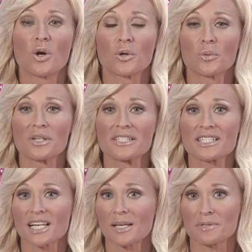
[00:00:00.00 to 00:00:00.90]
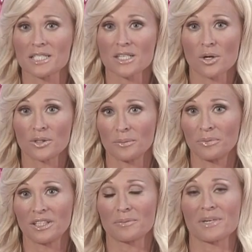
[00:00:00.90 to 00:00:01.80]
or ones that I've sewed and
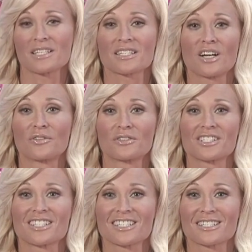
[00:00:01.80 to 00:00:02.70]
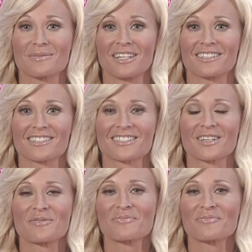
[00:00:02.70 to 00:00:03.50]
beaded myself for six months.